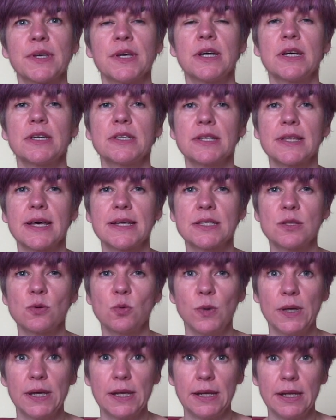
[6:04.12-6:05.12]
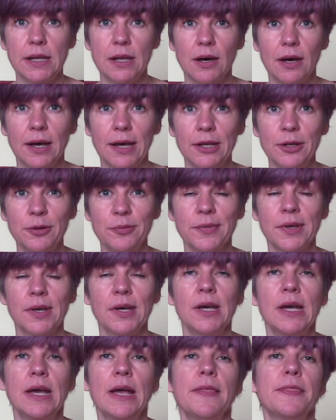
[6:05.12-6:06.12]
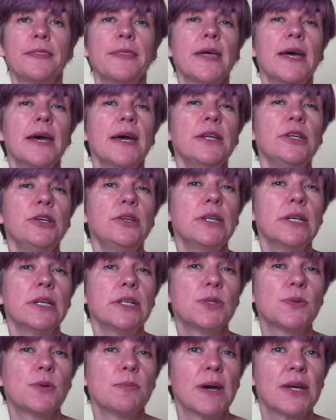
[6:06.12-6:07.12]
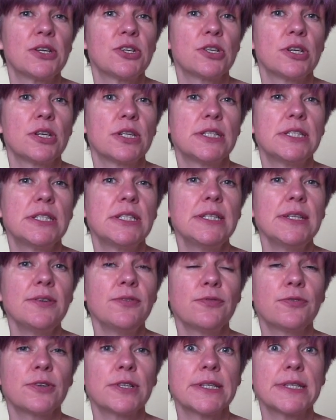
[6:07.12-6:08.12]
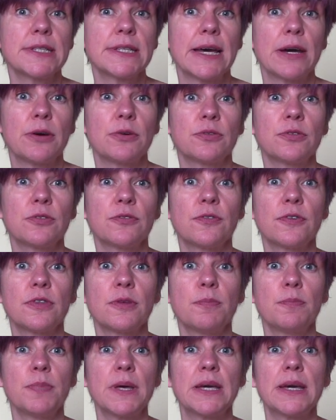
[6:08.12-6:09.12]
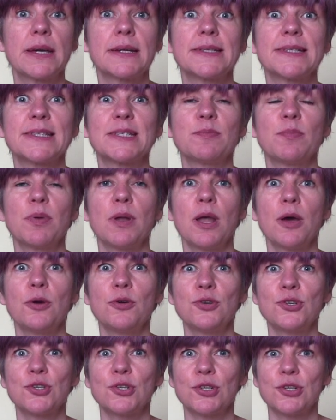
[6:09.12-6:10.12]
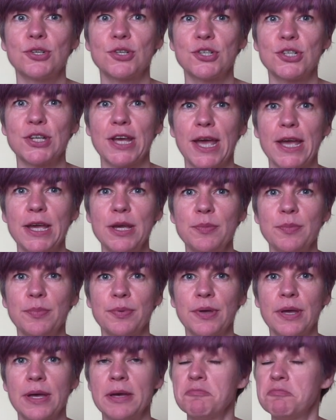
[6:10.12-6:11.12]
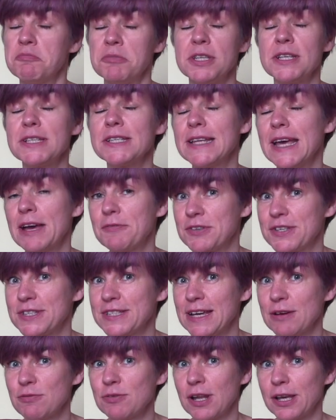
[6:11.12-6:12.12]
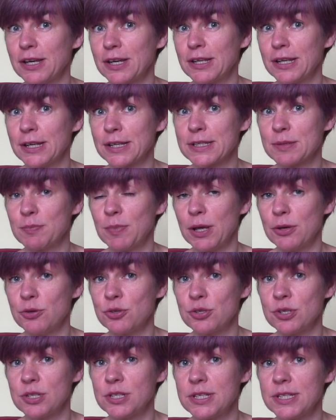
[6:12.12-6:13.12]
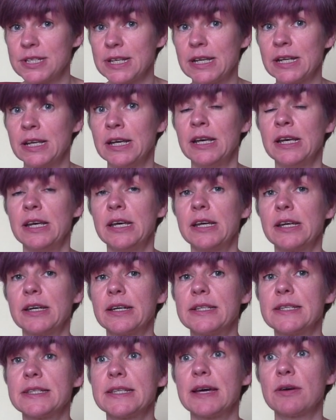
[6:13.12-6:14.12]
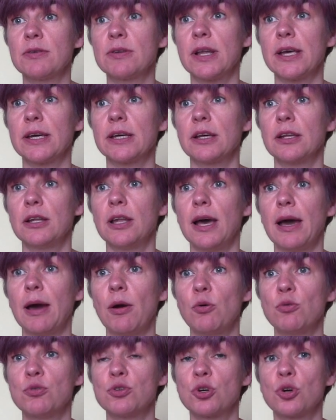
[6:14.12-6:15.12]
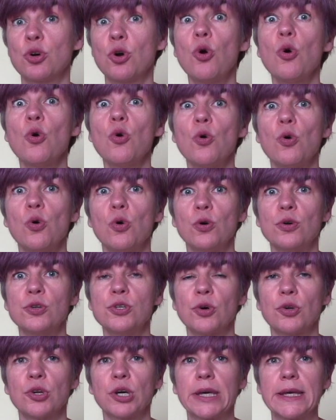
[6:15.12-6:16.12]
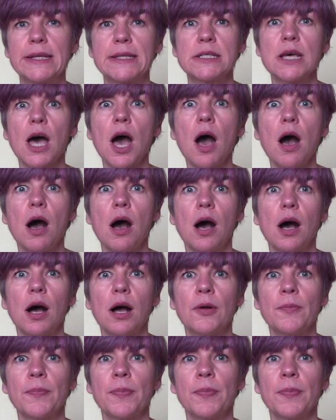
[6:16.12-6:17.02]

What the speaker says: So that's the wiggly line. Then you need to imagine a different sound for the big explosion shape. It doesn't have to sound like an explosion, does it? It could sound like a loud chord on a guitar,